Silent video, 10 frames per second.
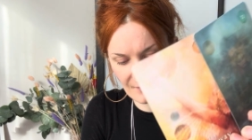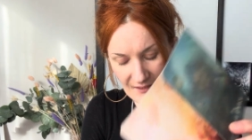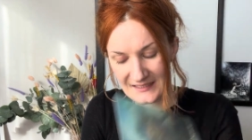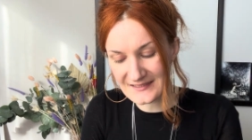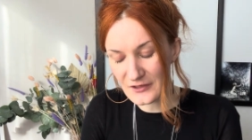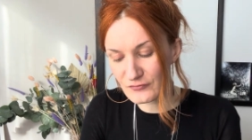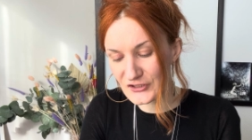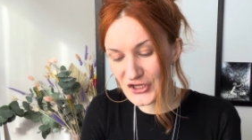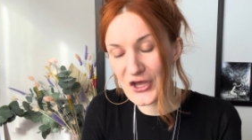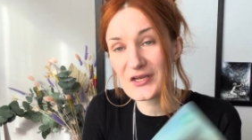It's like
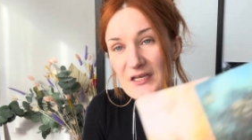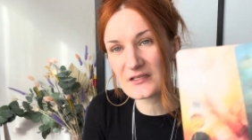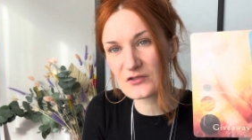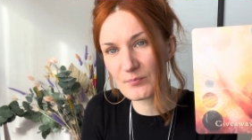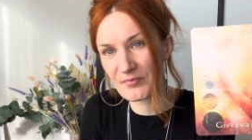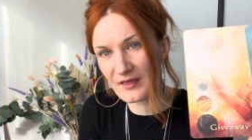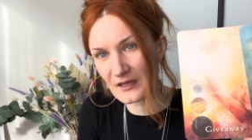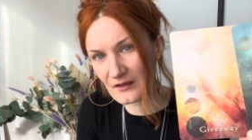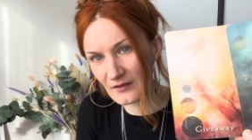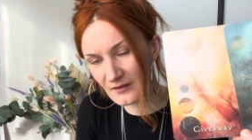returning
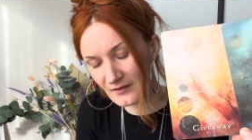something